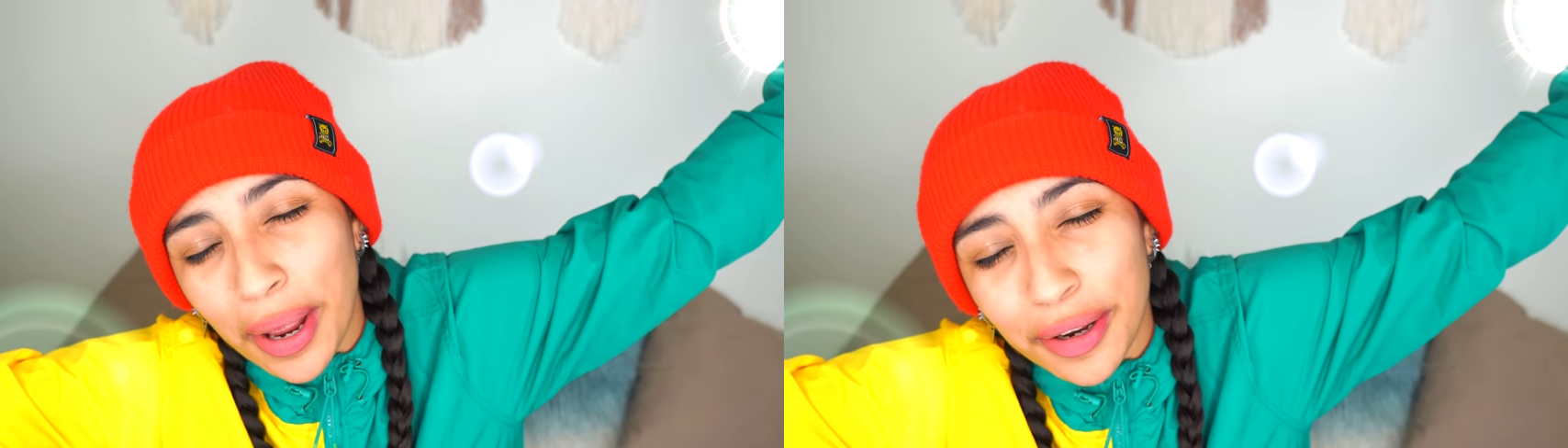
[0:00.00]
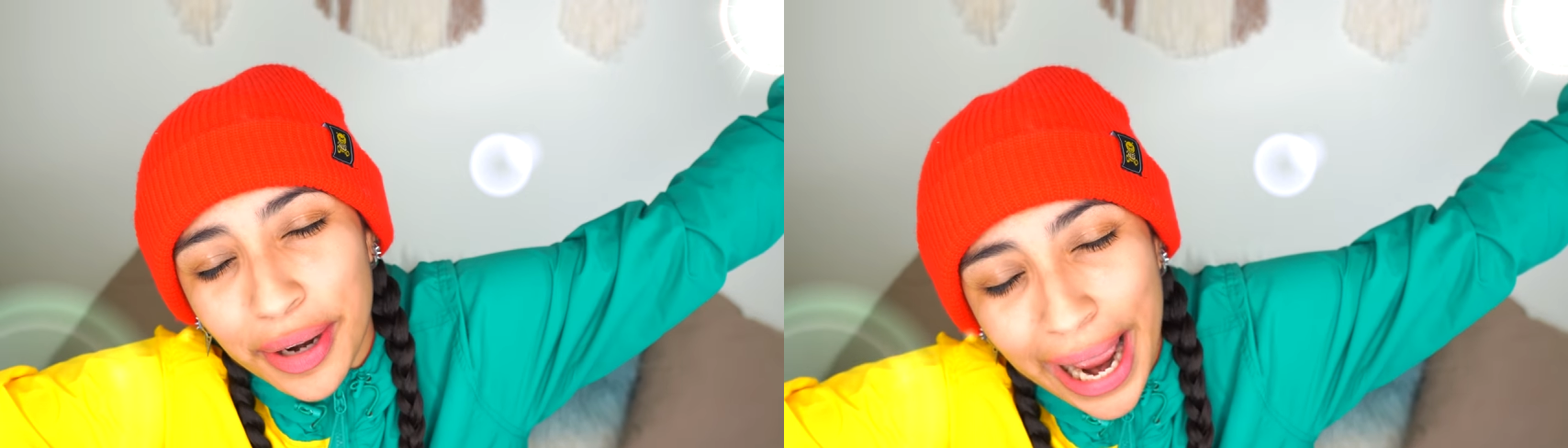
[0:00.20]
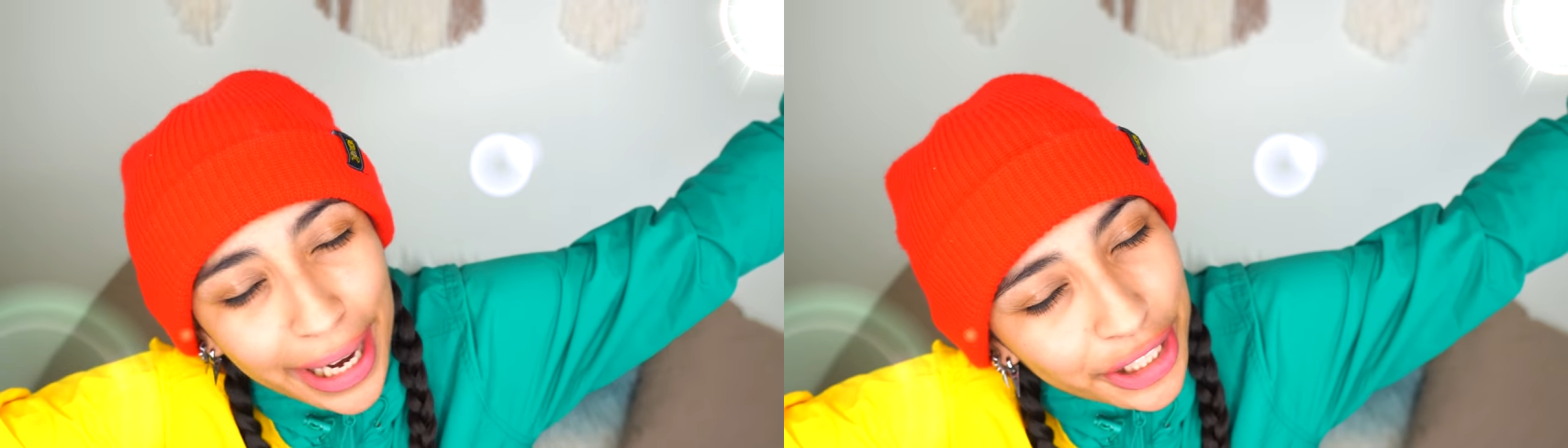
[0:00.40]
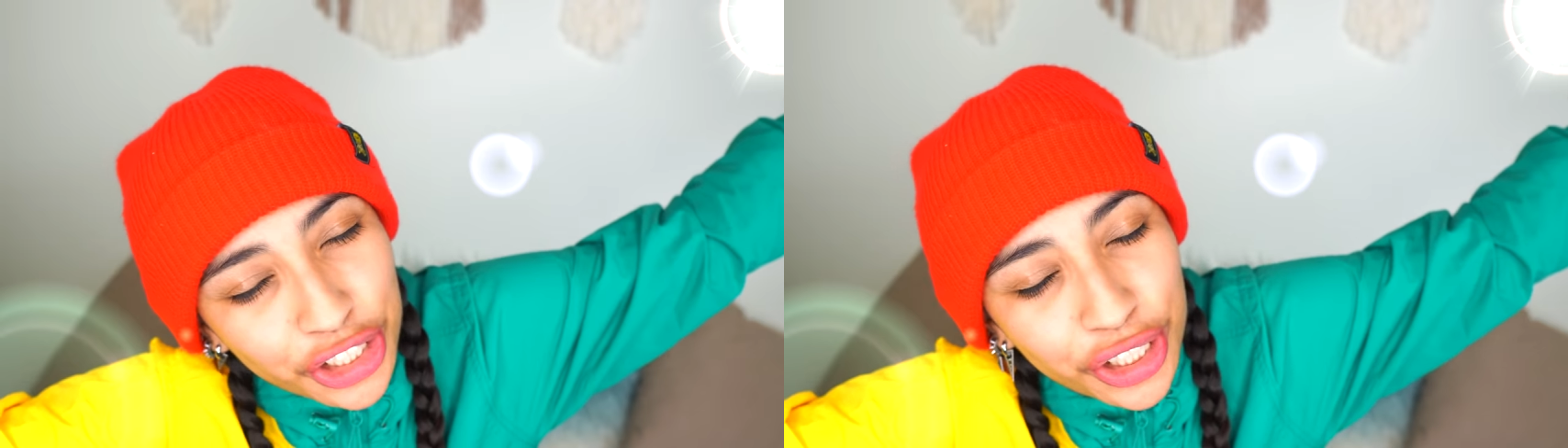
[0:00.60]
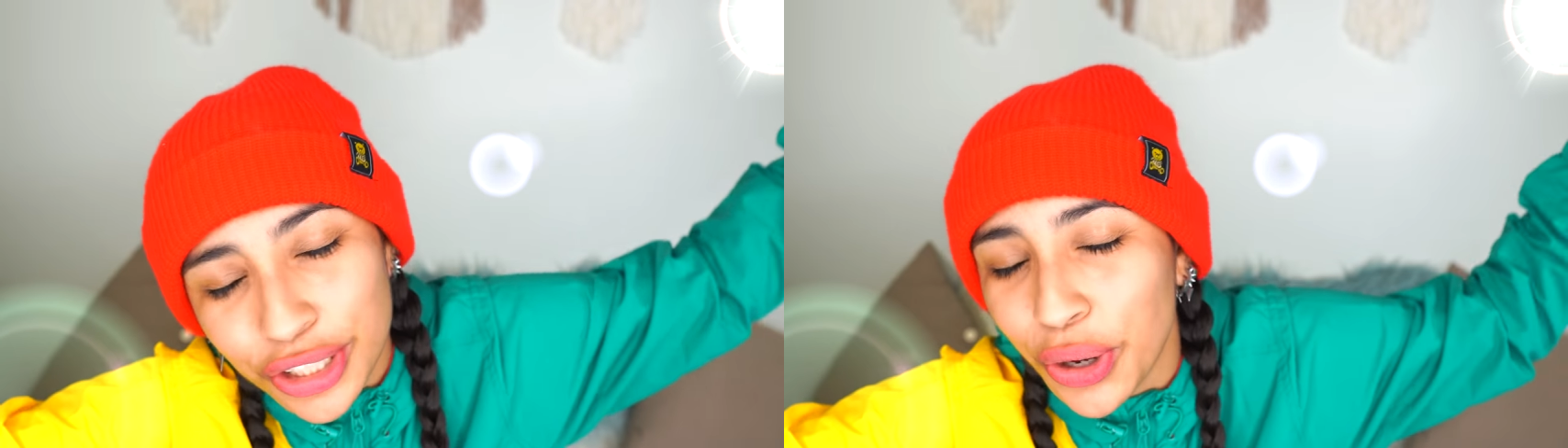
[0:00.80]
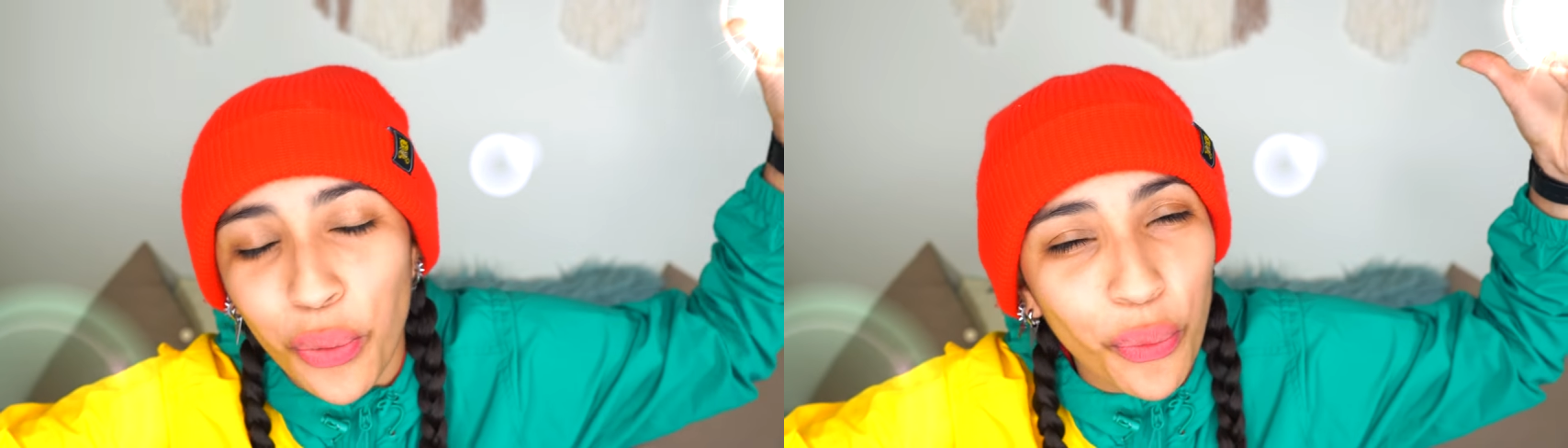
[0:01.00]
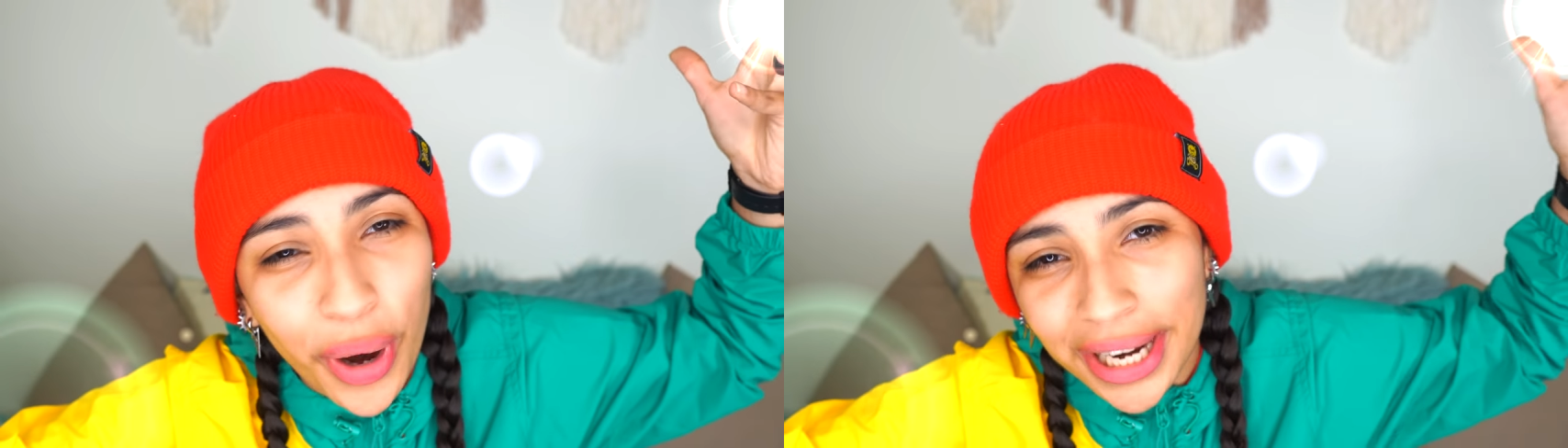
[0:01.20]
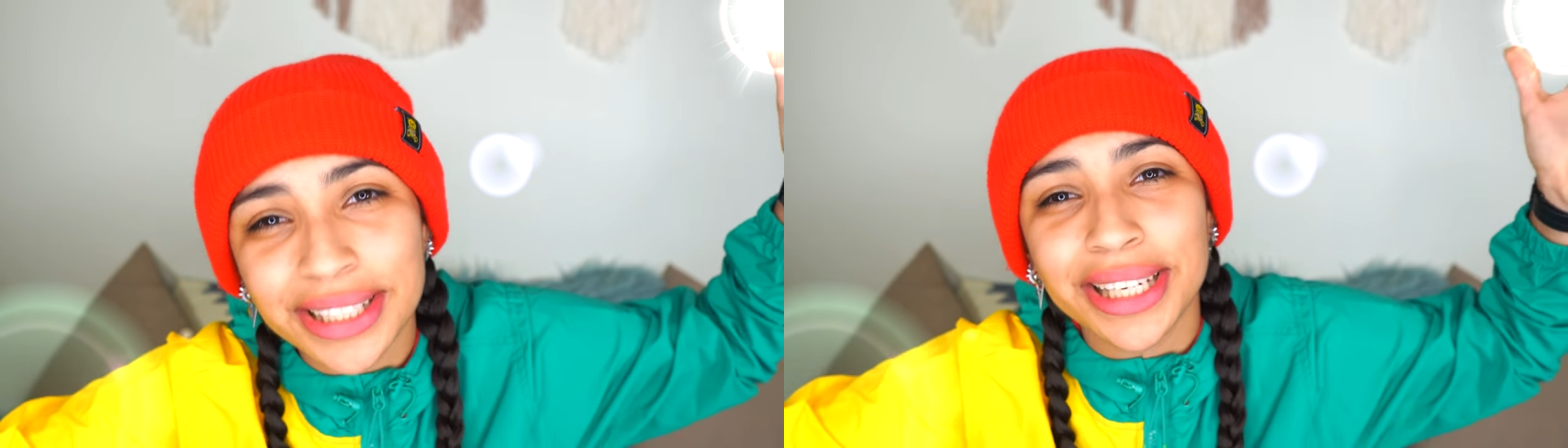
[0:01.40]
and anxious
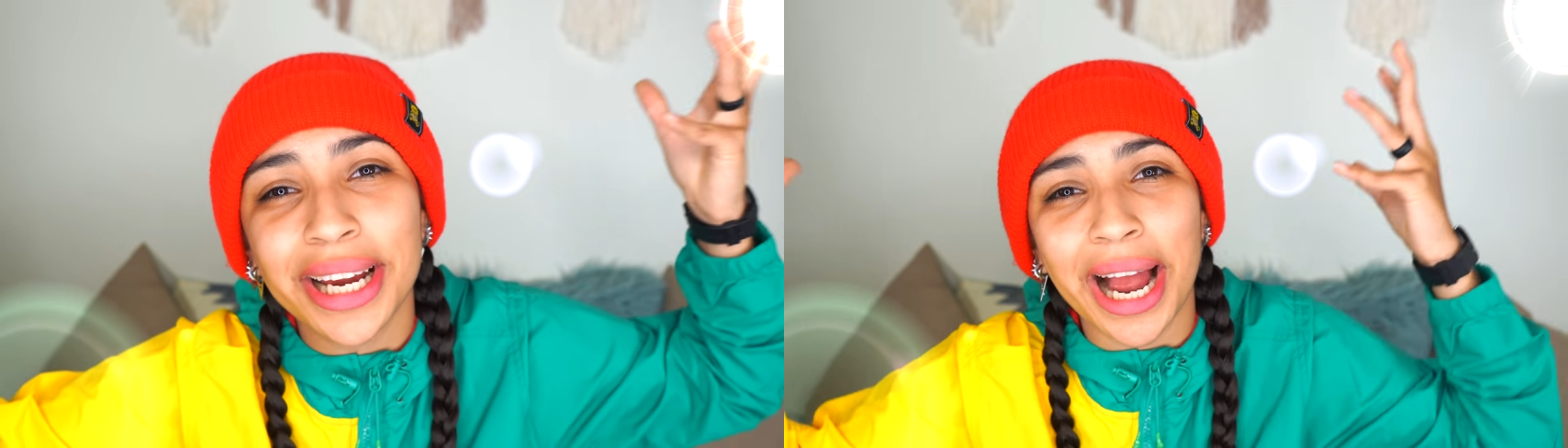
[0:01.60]
waiting,